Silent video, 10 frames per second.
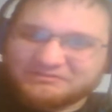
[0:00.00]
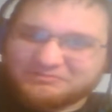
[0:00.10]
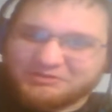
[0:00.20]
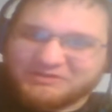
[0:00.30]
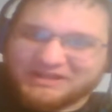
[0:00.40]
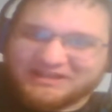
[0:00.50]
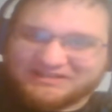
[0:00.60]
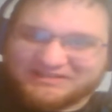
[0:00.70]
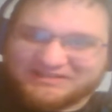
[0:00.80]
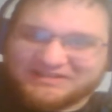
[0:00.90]
Rowan
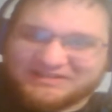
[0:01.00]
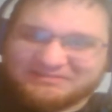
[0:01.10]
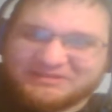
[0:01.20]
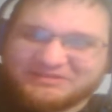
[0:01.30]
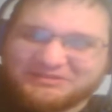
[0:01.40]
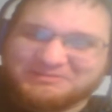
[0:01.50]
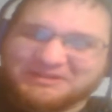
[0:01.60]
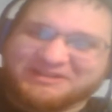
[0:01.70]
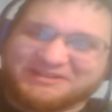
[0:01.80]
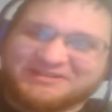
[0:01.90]
Atkinson is Mr.
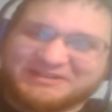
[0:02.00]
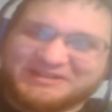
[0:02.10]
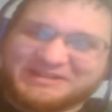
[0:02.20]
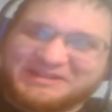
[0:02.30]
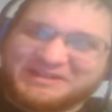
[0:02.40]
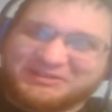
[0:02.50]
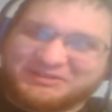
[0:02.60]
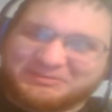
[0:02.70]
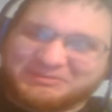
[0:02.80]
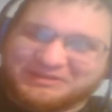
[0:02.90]
Bean. He
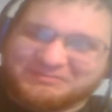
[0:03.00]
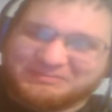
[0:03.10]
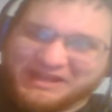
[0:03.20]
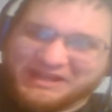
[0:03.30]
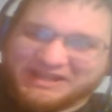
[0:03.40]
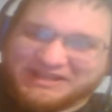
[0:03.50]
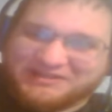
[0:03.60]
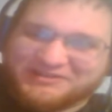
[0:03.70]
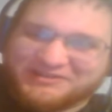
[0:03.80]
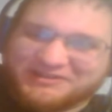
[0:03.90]
also plays in
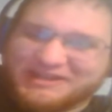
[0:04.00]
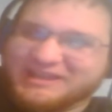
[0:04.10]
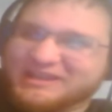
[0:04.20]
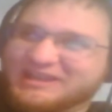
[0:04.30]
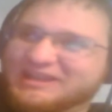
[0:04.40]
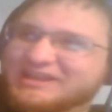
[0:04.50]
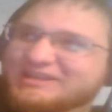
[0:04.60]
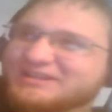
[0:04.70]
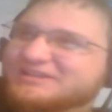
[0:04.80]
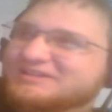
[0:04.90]
Blackadder,
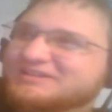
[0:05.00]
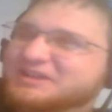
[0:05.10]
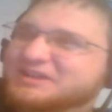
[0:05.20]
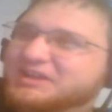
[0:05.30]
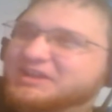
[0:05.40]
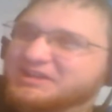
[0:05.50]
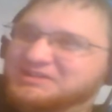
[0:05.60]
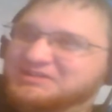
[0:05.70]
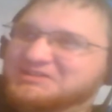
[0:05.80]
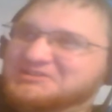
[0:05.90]
and
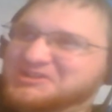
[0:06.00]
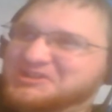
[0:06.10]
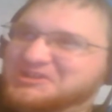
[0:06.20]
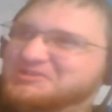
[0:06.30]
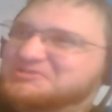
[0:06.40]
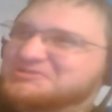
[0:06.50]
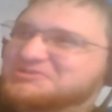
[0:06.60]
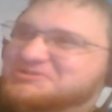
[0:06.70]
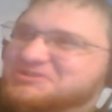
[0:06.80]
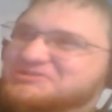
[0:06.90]
in the Johnny English
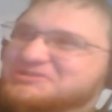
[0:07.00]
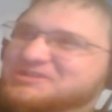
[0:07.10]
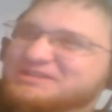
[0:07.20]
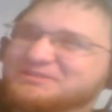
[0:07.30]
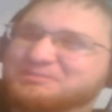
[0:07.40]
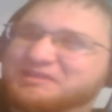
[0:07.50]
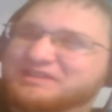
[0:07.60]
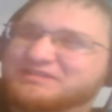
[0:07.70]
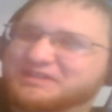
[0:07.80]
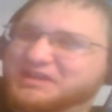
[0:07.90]
trilogy, he
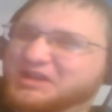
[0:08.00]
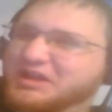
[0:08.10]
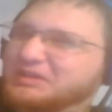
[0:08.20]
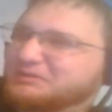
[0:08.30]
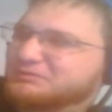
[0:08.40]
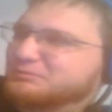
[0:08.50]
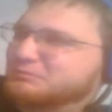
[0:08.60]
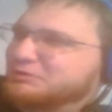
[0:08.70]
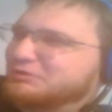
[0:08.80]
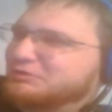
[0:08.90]
plays other
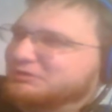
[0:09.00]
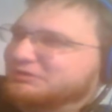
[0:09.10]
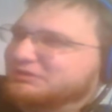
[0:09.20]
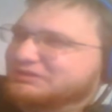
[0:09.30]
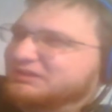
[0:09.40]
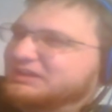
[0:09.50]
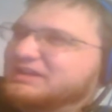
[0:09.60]
roles.